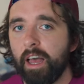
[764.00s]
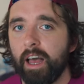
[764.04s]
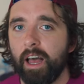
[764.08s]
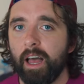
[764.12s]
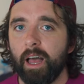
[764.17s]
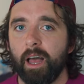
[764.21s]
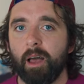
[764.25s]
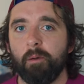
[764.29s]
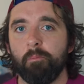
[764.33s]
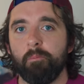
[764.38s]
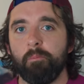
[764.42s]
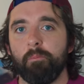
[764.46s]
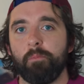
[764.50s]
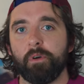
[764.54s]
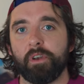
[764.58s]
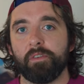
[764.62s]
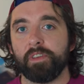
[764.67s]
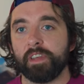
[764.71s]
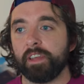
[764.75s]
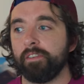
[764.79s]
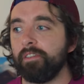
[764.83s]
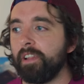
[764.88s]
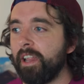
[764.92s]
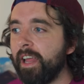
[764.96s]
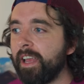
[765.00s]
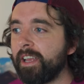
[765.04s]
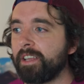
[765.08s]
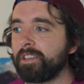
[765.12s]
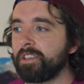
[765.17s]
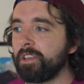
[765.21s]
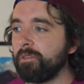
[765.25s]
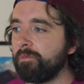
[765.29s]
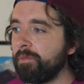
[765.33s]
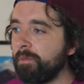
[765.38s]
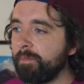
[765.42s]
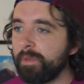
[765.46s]
But if you give a
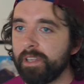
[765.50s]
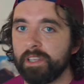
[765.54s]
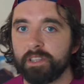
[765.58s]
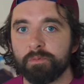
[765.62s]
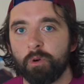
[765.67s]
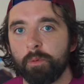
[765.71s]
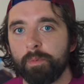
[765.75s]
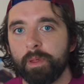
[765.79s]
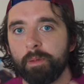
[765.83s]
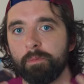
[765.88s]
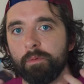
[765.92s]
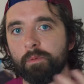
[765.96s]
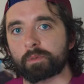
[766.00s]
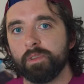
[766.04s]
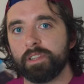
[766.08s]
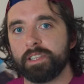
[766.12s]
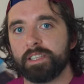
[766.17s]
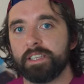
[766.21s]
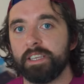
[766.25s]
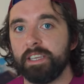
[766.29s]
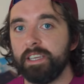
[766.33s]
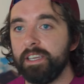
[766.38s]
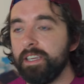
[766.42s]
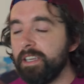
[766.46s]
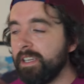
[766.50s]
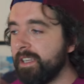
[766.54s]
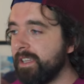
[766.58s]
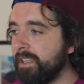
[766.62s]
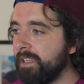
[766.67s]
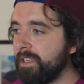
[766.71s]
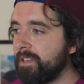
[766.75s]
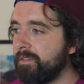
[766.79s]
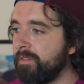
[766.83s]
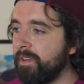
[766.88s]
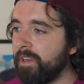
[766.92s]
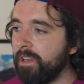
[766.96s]
likes up, it means more people will see
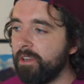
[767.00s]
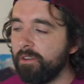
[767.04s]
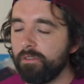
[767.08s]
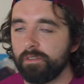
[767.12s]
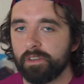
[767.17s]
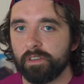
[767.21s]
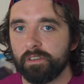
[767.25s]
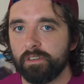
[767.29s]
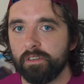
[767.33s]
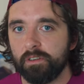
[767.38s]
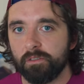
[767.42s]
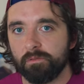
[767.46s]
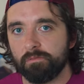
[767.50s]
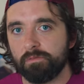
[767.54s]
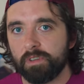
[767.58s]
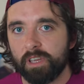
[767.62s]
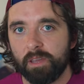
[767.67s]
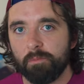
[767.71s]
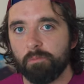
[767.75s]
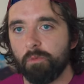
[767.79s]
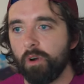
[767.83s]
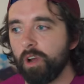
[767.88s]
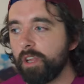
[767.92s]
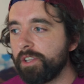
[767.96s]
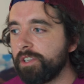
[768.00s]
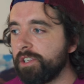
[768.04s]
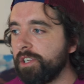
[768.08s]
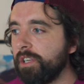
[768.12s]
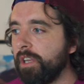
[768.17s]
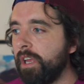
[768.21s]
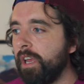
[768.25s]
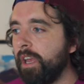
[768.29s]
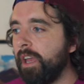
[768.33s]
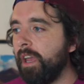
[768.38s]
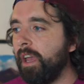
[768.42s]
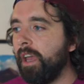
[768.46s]
this video and, you know, keep
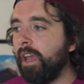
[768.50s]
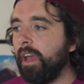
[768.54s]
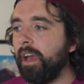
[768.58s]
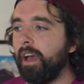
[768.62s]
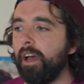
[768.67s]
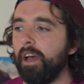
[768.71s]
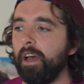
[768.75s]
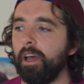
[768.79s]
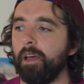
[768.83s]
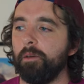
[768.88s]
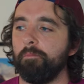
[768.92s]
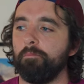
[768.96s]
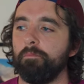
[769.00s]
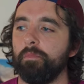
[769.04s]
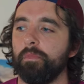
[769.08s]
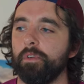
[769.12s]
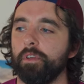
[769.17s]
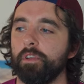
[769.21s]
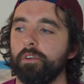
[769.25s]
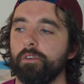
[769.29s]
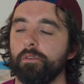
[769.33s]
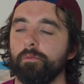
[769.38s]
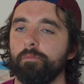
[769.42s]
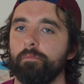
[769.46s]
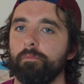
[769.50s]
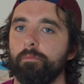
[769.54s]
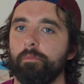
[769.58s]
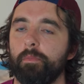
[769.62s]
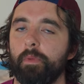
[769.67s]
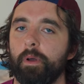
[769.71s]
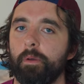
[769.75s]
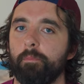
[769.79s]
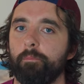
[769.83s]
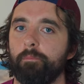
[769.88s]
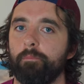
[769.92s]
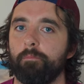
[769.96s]
watching. You know,
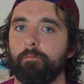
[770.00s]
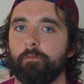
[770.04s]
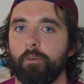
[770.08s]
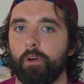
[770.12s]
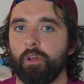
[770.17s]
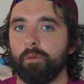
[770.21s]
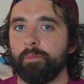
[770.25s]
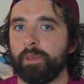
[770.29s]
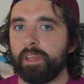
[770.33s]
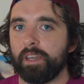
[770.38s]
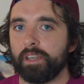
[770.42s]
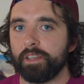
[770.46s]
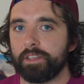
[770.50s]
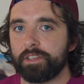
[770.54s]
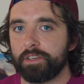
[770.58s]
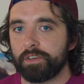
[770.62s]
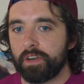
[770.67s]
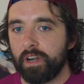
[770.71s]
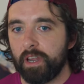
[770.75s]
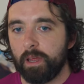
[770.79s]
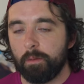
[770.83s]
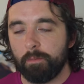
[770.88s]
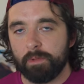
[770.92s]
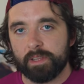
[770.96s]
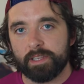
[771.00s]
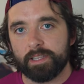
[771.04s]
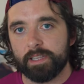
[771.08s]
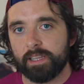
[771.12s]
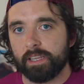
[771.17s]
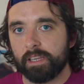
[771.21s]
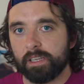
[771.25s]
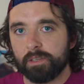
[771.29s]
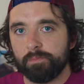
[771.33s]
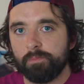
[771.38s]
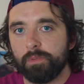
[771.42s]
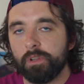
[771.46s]
follow me on Instagram. It's
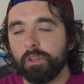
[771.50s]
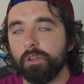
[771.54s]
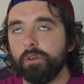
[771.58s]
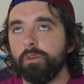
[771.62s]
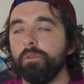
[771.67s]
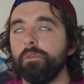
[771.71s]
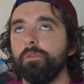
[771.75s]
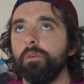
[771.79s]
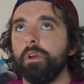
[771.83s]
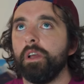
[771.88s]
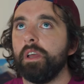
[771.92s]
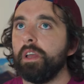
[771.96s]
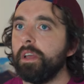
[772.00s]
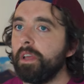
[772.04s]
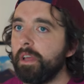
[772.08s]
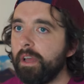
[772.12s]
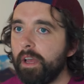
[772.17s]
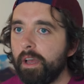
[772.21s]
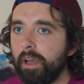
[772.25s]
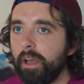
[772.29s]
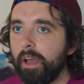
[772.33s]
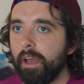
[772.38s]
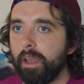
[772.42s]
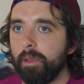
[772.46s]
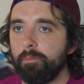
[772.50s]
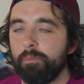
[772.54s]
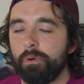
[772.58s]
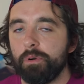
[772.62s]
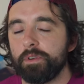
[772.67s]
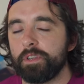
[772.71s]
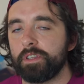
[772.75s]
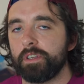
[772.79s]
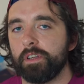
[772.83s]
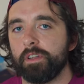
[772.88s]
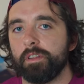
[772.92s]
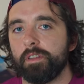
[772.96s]
linked below. I
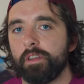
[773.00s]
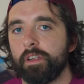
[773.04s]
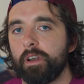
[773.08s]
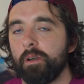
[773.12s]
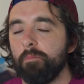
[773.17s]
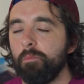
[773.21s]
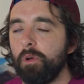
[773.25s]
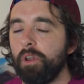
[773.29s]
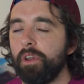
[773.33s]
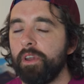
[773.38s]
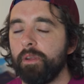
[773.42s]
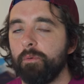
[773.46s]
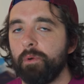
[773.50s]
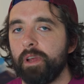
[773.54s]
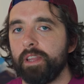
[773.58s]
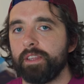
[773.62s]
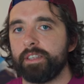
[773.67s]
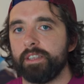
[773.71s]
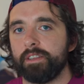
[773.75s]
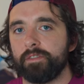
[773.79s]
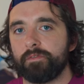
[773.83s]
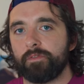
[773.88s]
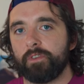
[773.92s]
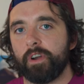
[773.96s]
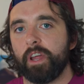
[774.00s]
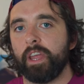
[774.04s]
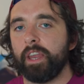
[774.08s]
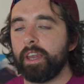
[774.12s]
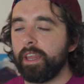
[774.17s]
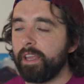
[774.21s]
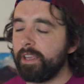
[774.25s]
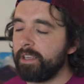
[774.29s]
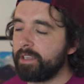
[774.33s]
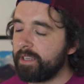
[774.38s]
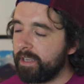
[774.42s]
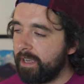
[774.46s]
post on there Monday, Wednesdays,
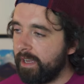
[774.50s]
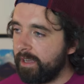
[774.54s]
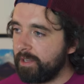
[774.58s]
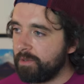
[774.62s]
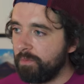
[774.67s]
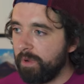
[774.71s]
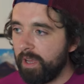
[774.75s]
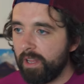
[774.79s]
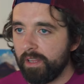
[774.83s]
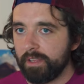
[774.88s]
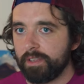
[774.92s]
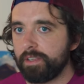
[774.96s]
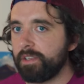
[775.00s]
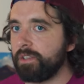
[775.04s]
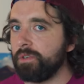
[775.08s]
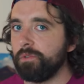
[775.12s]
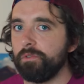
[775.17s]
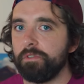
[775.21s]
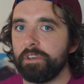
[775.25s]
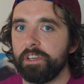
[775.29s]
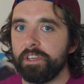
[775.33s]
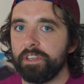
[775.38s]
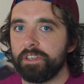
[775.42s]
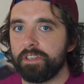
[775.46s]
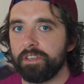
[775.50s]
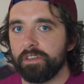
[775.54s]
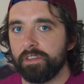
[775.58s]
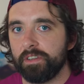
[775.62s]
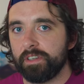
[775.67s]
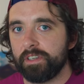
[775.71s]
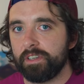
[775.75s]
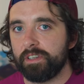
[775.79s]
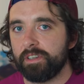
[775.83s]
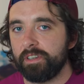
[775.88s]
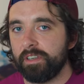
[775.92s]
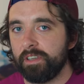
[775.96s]
Fridays, as well as stories
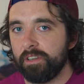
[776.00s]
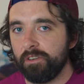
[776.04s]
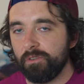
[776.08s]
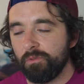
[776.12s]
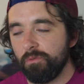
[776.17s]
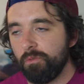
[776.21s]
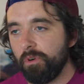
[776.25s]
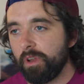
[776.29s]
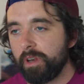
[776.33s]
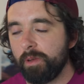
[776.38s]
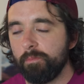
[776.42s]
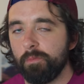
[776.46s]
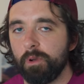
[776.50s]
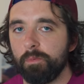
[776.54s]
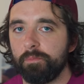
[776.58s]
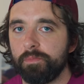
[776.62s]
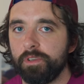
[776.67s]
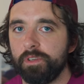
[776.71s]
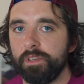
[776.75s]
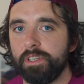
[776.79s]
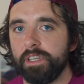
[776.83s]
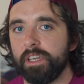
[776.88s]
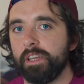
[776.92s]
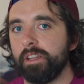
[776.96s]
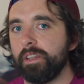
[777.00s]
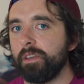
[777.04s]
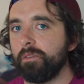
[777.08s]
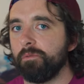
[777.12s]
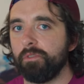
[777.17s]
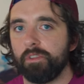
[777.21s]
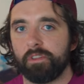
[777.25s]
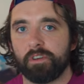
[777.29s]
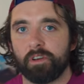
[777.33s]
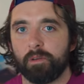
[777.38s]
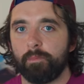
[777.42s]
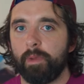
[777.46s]
on, you know, what I'm up to daily,
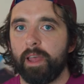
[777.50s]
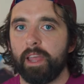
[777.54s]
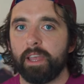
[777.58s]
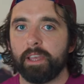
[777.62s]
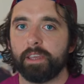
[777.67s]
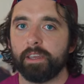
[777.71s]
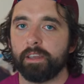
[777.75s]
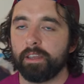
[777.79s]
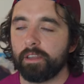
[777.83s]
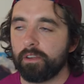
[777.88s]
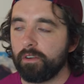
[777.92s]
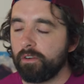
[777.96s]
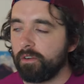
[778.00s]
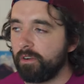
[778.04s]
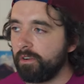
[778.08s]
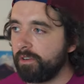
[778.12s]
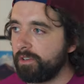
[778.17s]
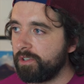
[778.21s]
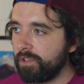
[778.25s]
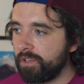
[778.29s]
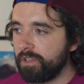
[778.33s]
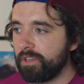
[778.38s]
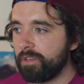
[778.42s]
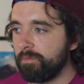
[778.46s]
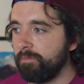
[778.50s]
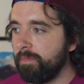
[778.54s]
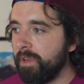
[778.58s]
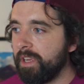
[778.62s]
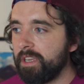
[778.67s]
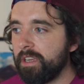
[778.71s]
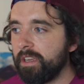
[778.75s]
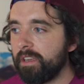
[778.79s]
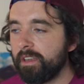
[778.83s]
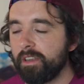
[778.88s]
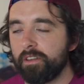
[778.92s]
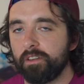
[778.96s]
whether I'm hiking or just
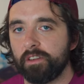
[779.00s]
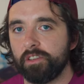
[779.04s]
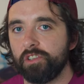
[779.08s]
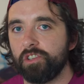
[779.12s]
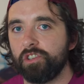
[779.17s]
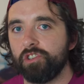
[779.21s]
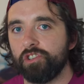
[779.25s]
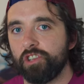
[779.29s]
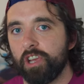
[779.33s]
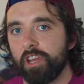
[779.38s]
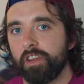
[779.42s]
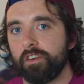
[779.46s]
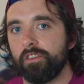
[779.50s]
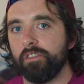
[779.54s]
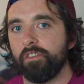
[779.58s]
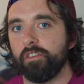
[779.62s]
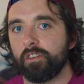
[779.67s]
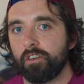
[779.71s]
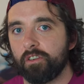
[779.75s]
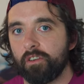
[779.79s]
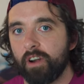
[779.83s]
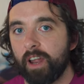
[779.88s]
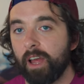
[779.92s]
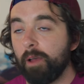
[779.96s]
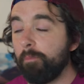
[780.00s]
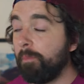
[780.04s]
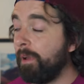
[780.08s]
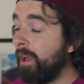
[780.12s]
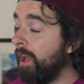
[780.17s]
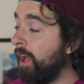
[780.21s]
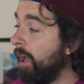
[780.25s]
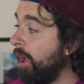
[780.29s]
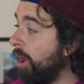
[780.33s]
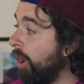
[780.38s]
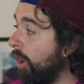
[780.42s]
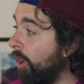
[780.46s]
making general crap
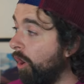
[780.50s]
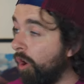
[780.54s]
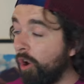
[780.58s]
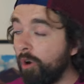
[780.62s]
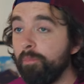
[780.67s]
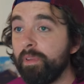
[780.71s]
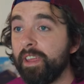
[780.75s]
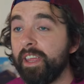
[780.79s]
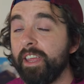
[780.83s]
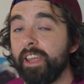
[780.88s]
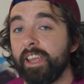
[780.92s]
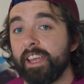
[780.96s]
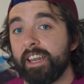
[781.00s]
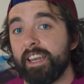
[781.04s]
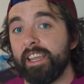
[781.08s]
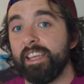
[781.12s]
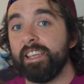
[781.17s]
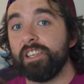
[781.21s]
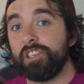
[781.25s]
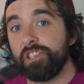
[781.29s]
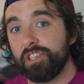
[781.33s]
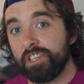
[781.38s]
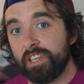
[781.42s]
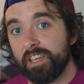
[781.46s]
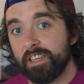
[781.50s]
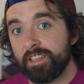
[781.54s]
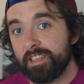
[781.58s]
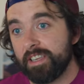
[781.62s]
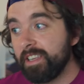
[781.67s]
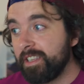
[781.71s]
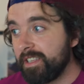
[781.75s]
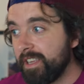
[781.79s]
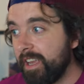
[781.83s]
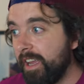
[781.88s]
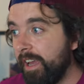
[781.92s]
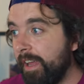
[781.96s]
or being an agent, as
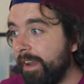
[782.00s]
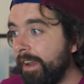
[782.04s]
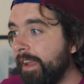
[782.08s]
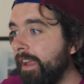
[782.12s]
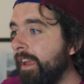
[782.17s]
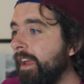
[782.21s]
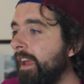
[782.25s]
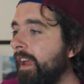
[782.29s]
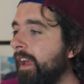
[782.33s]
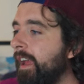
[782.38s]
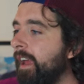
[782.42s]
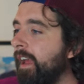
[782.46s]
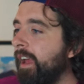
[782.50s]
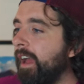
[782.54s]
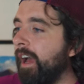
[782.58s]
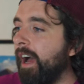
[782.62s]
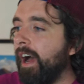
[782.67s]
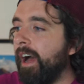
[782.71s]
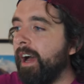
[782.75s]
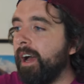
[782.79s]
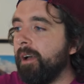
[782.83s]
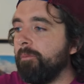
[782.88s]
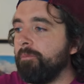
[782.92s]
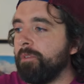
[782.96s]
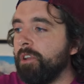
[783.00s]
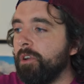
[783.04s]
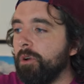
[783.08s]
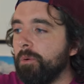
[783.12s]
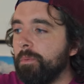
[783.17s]
I said. You